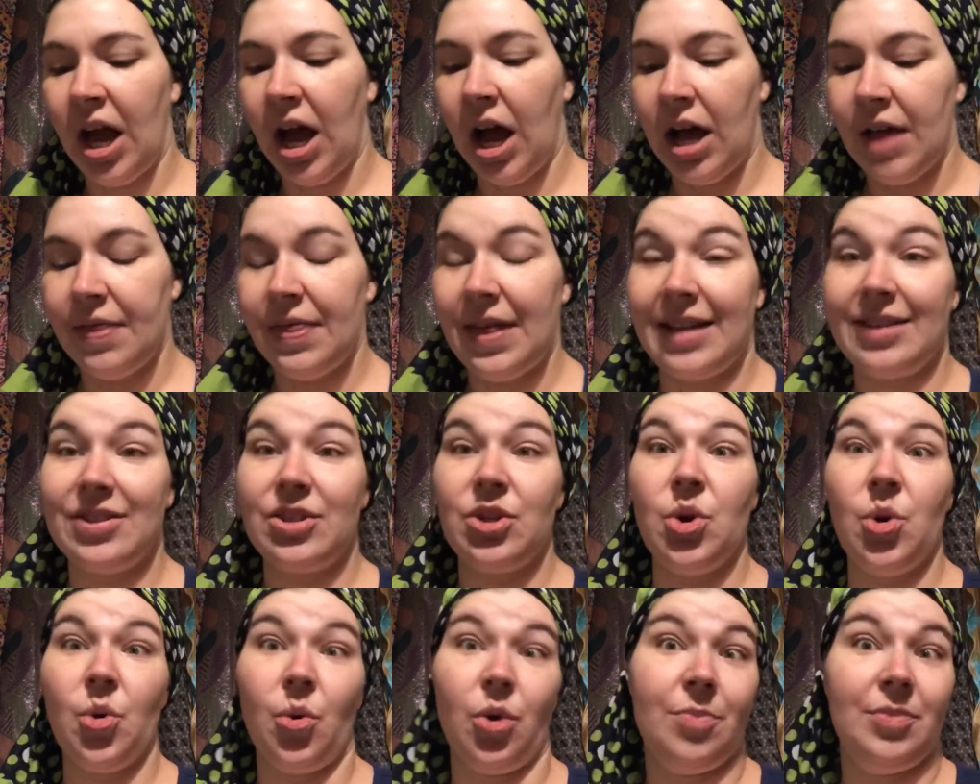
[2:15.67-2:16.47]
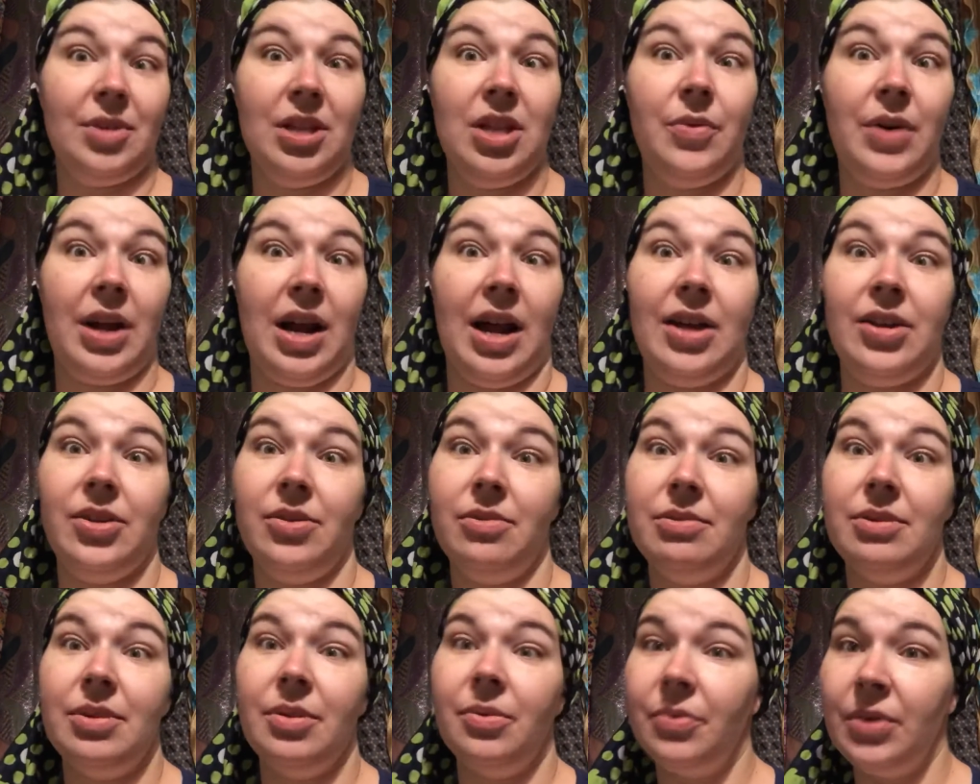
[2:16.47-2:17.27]
That's normally what I
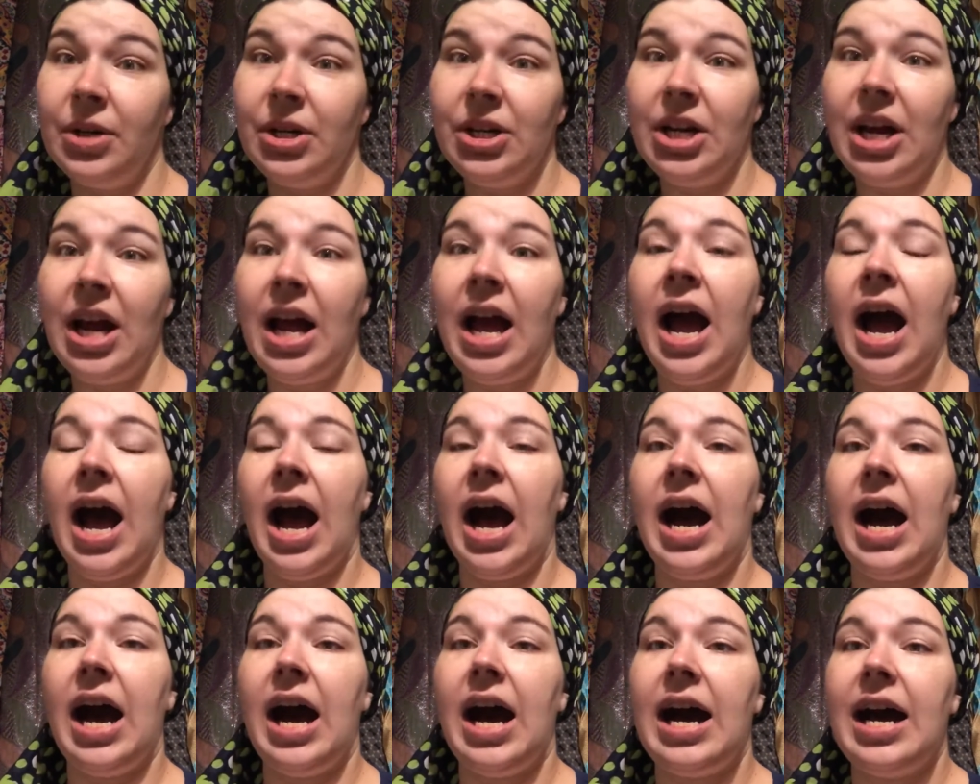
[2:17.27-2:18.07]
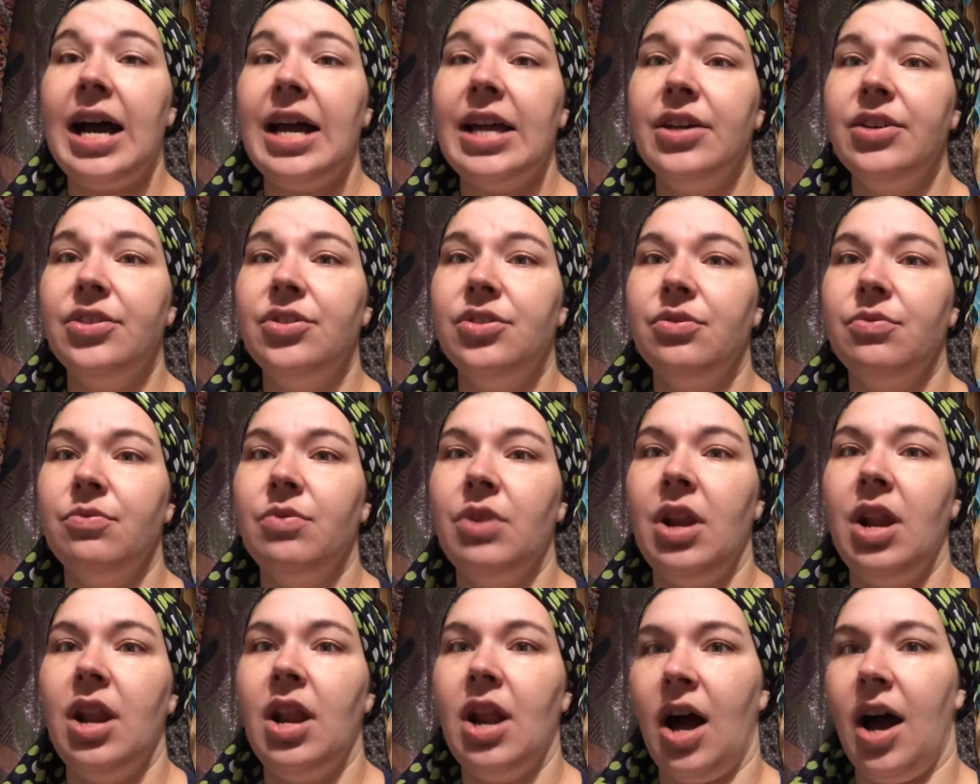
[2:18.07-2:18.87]
use at work. I do
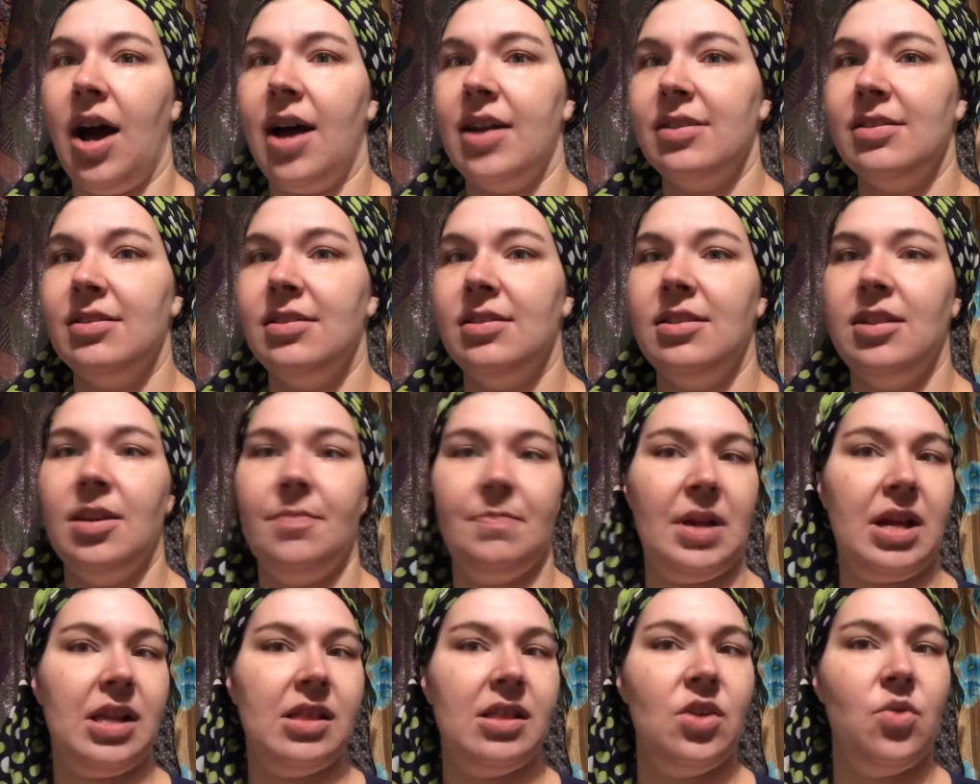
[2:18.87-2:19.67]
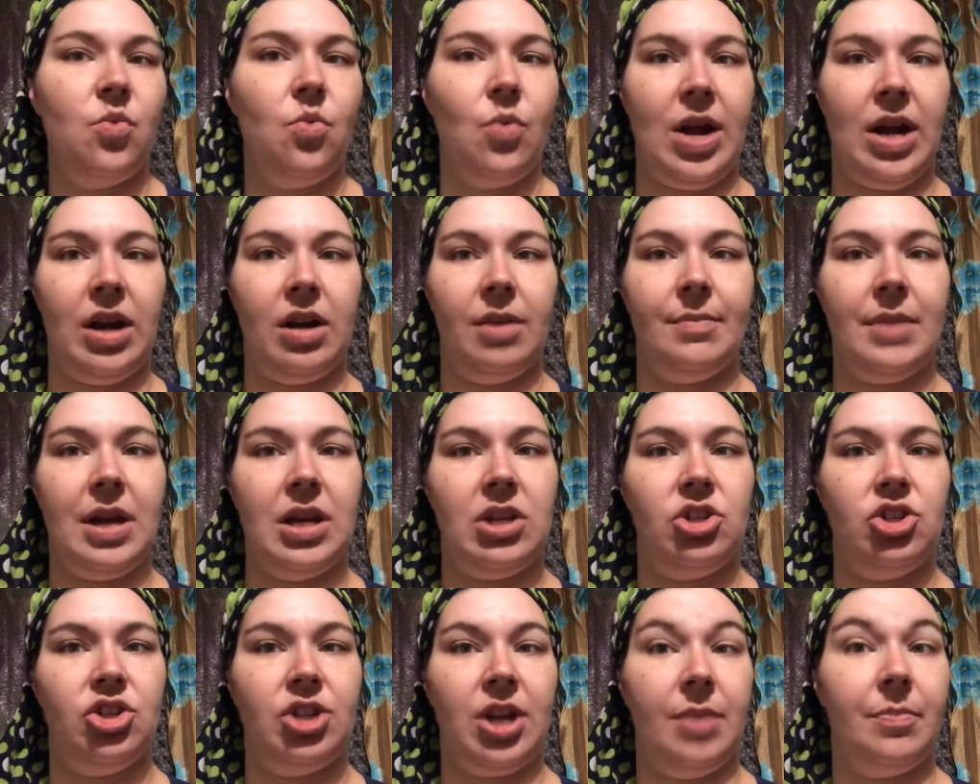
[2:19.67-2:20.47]
not typically wear my
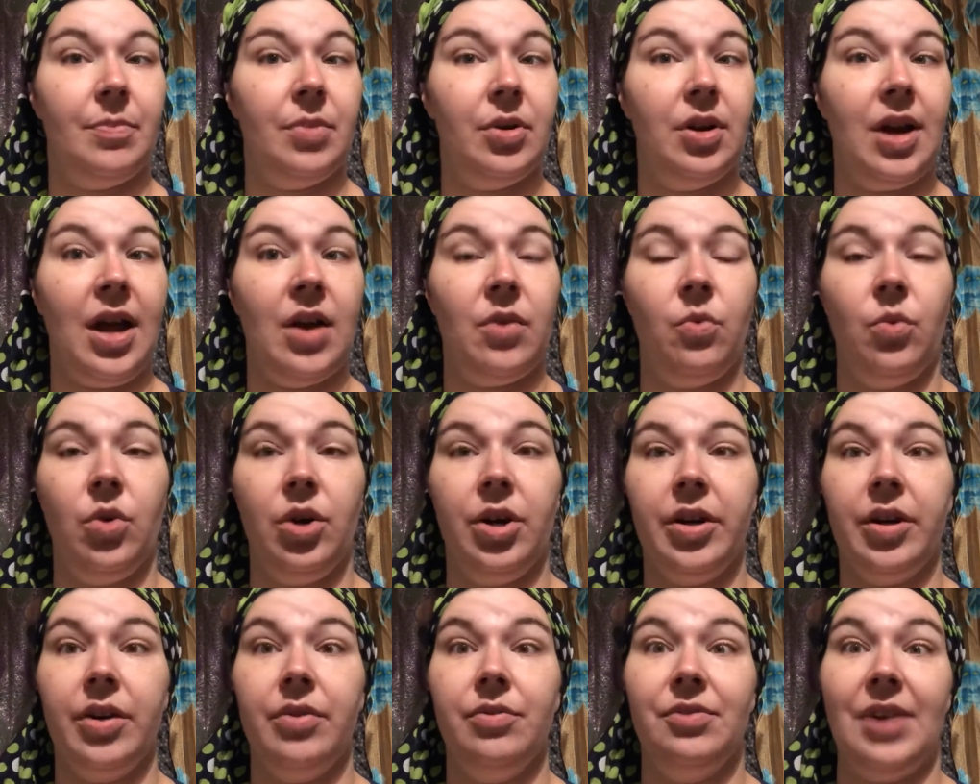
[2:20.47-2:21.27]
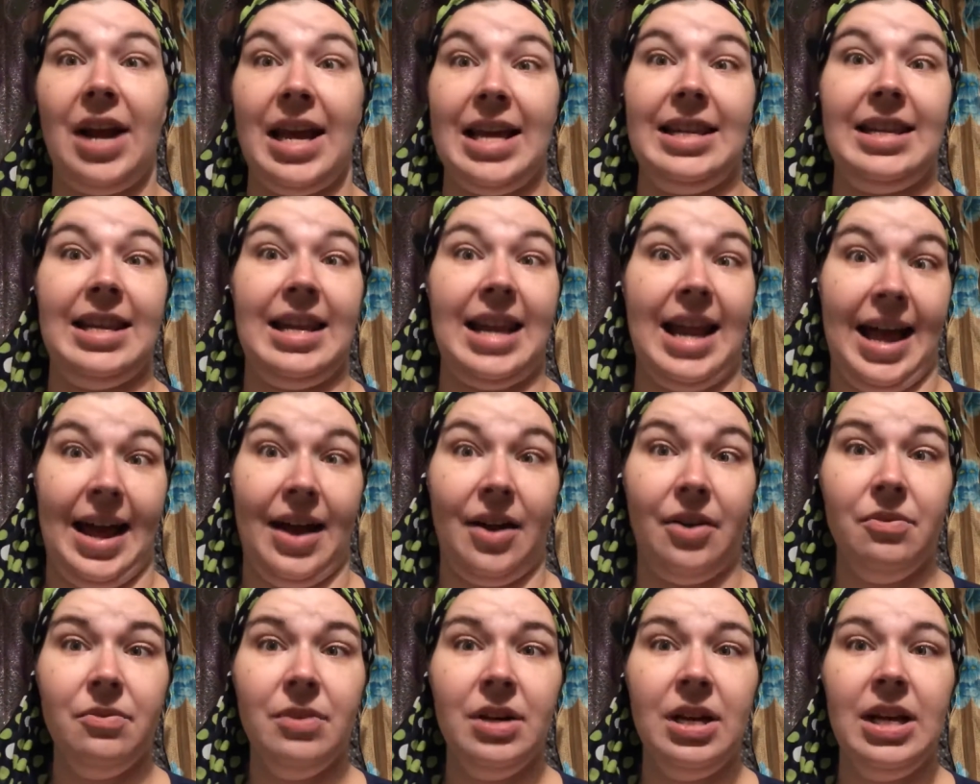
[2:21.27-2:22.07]
shaper at work right
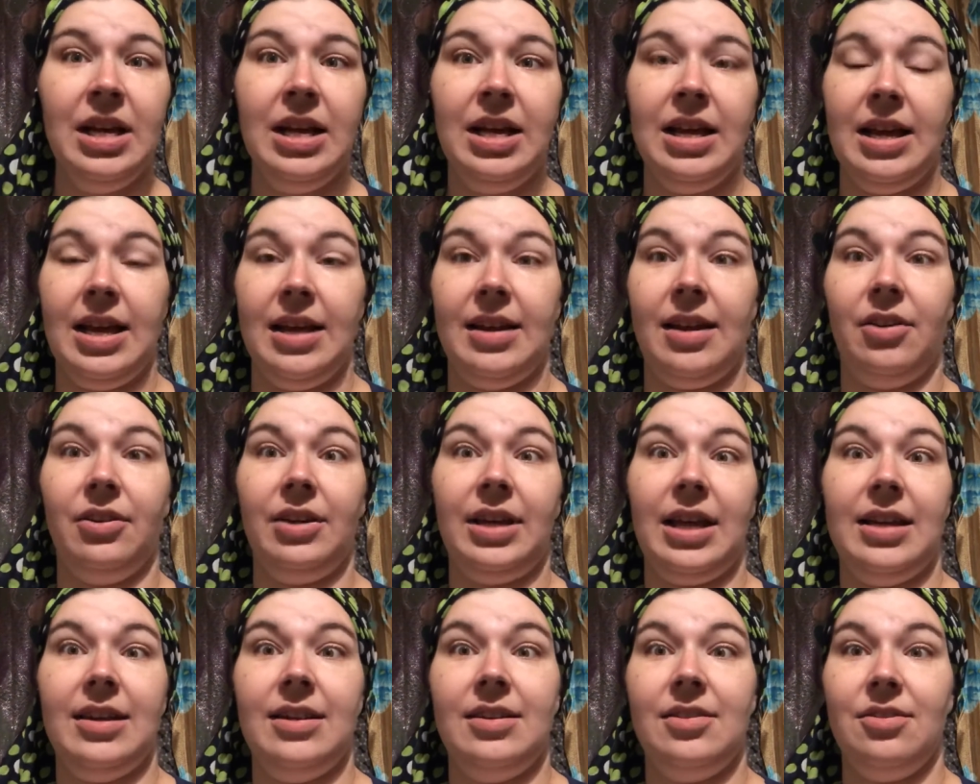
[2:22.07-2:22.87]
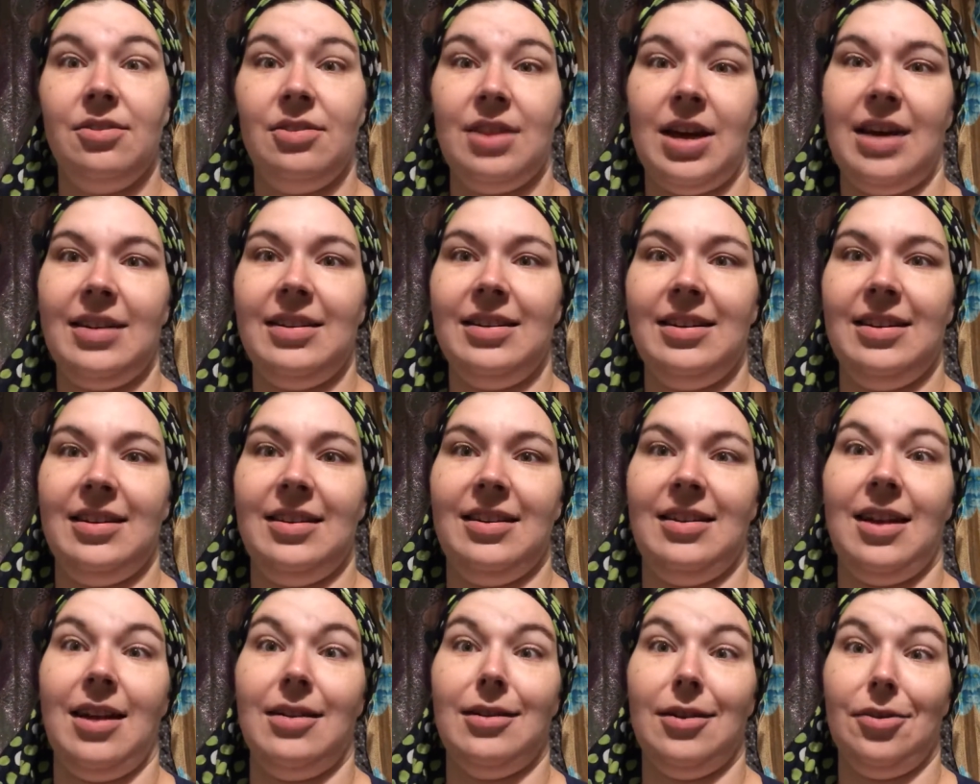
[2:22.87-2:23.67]
now, and I'll get into that
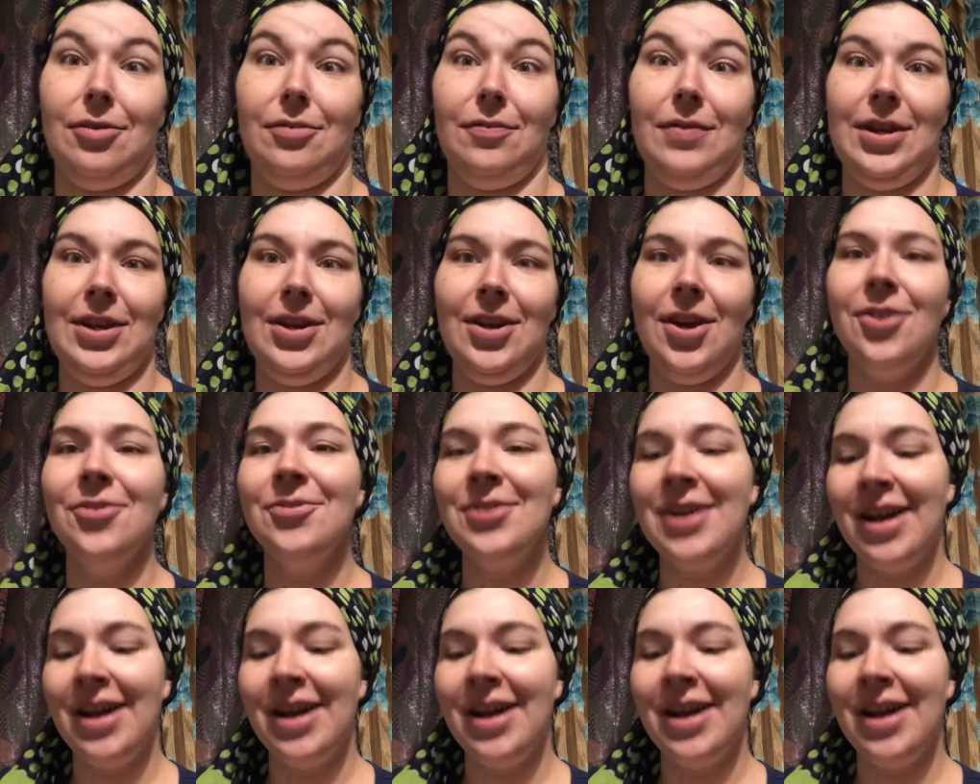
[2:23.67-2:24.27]
in another video.